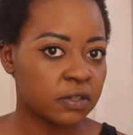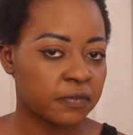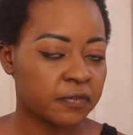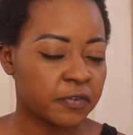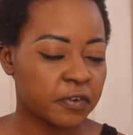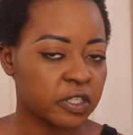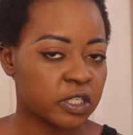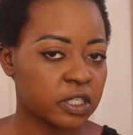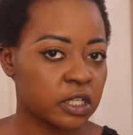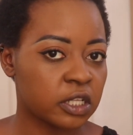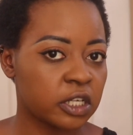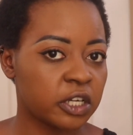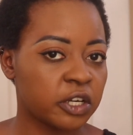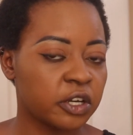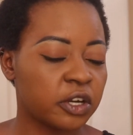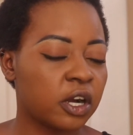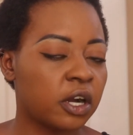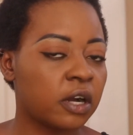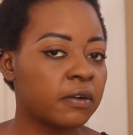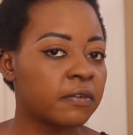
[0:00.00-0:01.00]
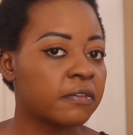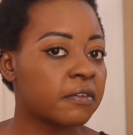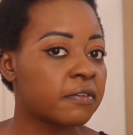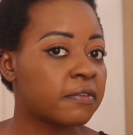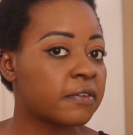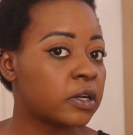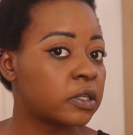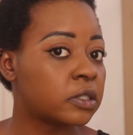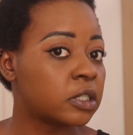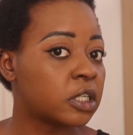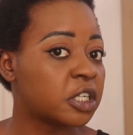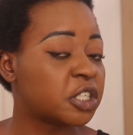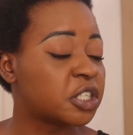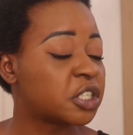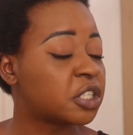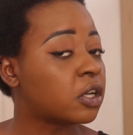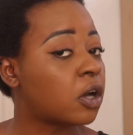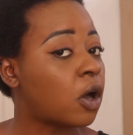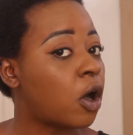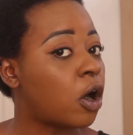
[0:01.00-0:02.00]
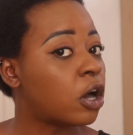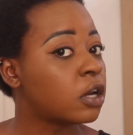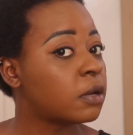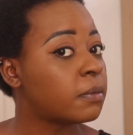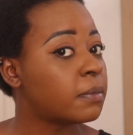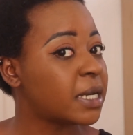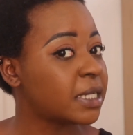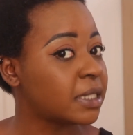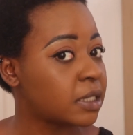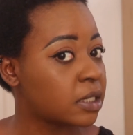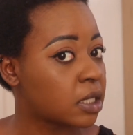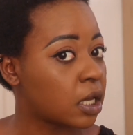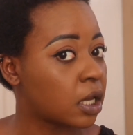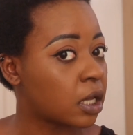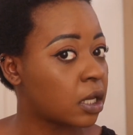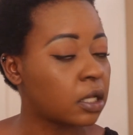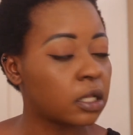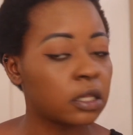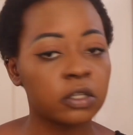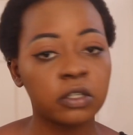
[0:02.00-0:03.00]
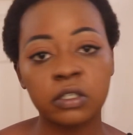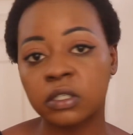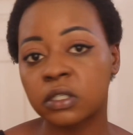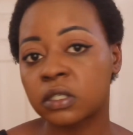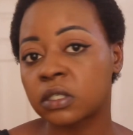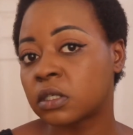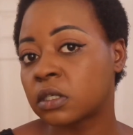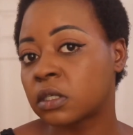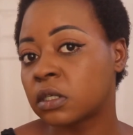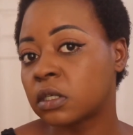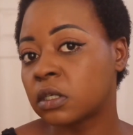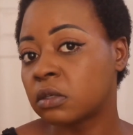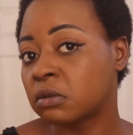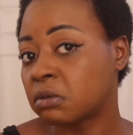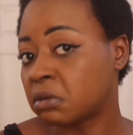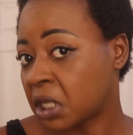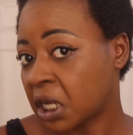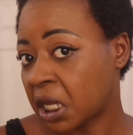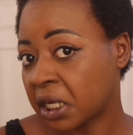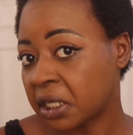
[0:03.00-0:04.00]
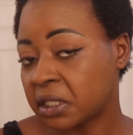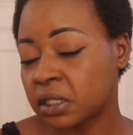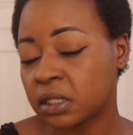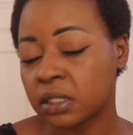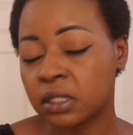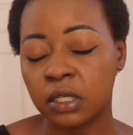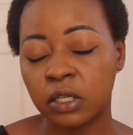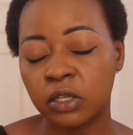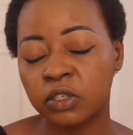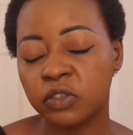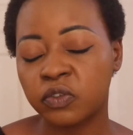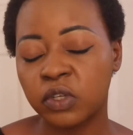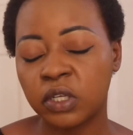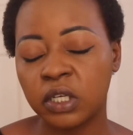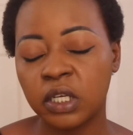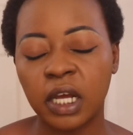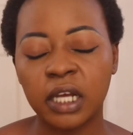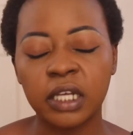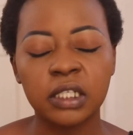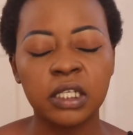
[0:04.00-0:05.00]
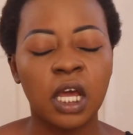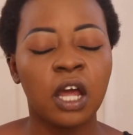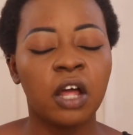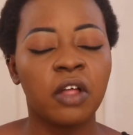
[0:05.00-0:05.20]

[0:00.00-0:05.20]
first layer of the foundation on my skin. It looks nice. It looks really nice.